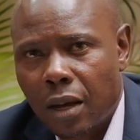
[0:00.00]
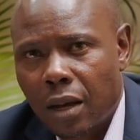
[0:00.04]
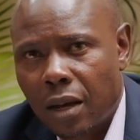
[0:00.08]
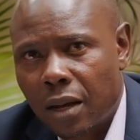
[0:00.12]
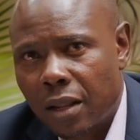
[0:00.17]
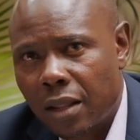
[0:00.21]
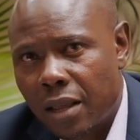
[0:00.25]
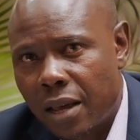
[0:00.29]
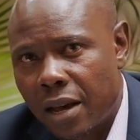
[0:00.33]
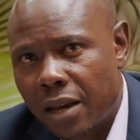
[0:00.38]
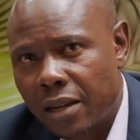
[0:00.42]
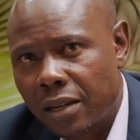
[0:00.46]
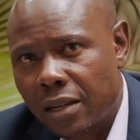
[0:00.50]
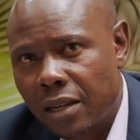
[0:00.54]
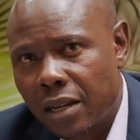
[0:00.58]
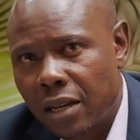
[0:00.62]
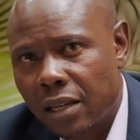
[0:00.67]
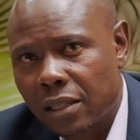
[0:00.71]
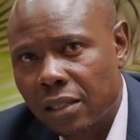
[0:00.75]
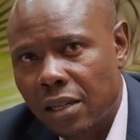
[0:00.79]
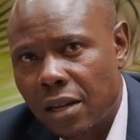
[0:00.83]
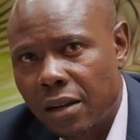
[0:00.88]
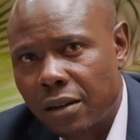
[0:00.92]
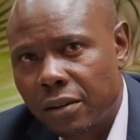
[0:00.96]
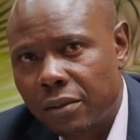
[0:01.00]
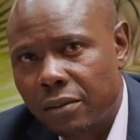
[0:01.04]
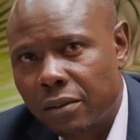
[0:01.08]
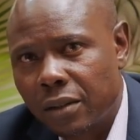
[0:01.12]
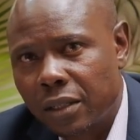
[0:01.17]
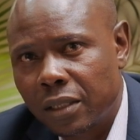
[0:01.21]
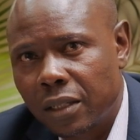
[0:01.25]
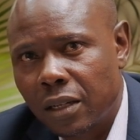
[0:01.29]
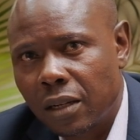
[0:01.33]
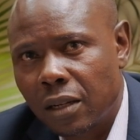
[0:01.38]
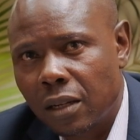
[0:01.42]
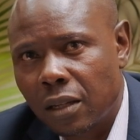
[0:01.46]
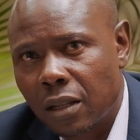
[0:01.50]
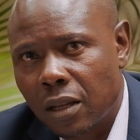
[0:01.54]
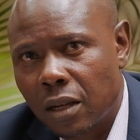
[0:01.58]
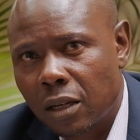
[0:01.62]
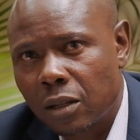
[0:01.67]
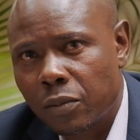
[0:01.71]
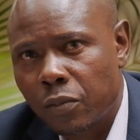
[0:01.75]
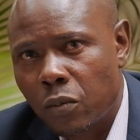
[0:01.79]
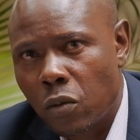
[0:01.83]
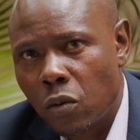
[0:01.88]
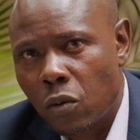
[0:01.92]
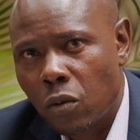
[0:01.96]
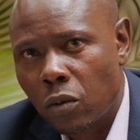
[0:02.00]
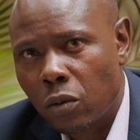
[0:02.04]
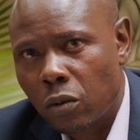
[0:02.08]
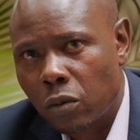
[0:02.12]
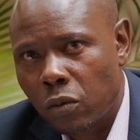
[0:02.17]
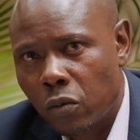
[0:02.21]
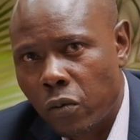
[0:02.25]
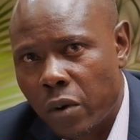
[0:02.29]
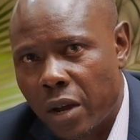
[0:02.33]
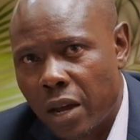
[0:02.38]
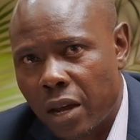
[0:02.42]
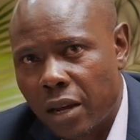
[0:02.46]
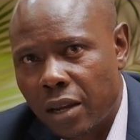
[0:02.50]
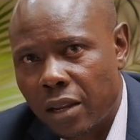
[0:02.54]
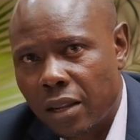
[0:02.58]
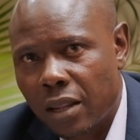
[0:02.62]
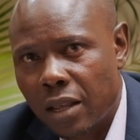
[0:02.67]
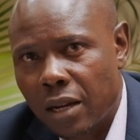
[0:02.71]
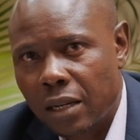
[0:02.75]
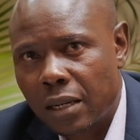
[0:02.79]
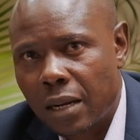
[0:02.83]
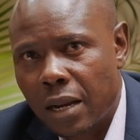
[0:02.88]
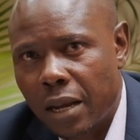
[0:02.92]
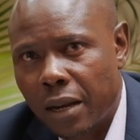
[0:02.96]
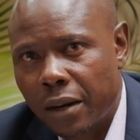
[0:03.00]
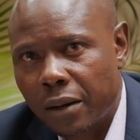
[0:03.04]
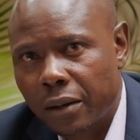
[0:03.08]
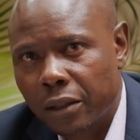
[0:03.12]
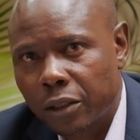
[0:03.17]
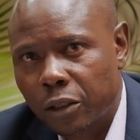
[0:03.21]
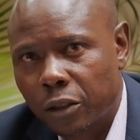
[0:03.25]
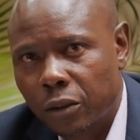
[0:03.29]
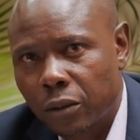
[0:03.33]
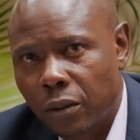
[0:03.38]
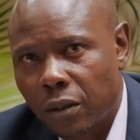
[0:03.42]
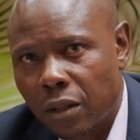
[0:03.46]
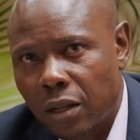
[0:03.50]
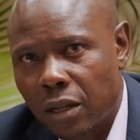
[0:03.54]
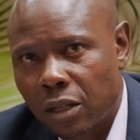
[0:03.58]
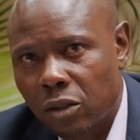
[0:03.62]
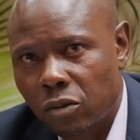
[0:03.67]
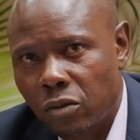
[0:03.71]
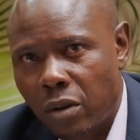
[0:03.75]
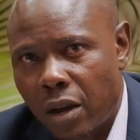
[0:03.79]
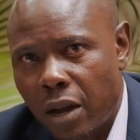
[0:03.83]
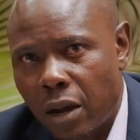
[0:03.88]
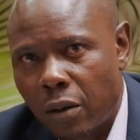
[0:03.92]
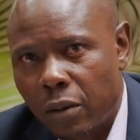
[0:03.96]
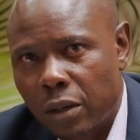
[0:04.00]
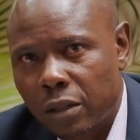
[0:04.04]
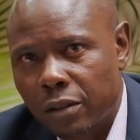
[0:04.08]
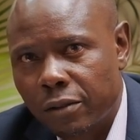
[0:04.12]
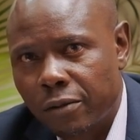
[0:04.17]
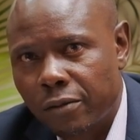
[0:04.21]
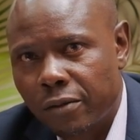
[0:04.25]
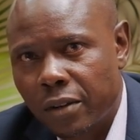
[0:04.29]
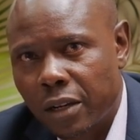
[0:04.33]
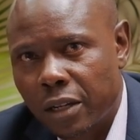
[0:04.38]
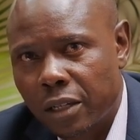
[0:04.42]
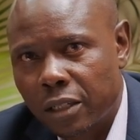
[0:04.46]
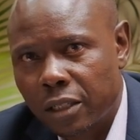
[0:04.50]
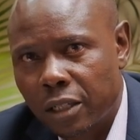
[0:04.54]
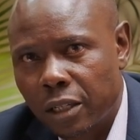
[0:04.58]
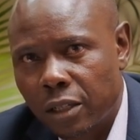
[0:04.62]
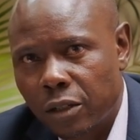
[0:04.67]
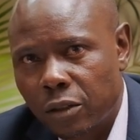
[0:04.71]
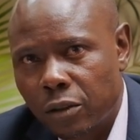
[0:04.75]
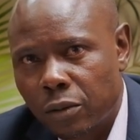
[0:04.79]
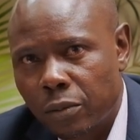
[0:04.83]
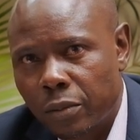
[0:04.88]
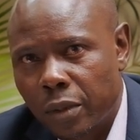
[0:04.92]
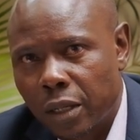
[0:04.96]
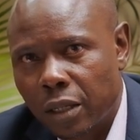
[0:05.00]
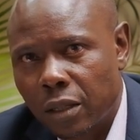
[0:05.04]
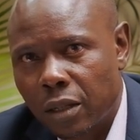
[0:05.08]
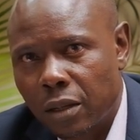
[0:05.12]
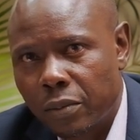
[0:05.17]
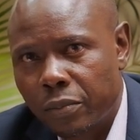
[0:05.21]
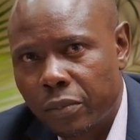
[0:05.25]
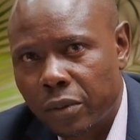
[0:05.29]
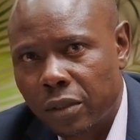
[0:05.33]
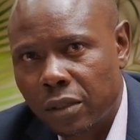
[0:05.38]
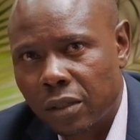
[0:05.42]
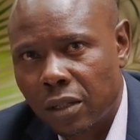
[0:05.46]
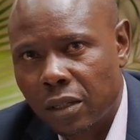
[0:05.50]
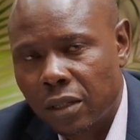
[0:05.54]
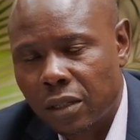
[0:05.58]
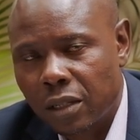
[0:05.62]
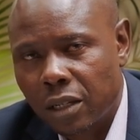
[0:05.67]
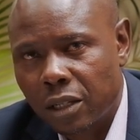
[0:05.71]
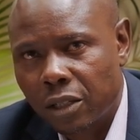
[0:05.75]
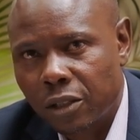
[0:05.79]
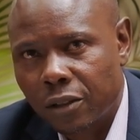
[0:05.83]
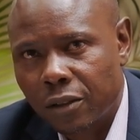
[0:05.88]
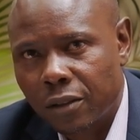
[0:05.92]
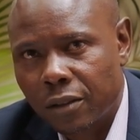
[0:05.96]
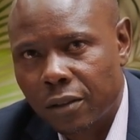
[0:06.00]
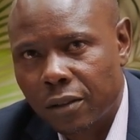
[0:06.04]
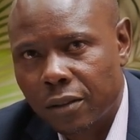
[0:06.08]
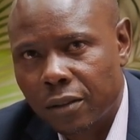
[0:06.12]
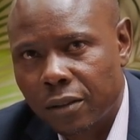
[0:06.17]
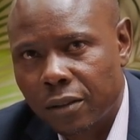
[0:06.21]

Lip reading: And the ideas I had written in that book were in that direction. That's why I was invited to make the presentation.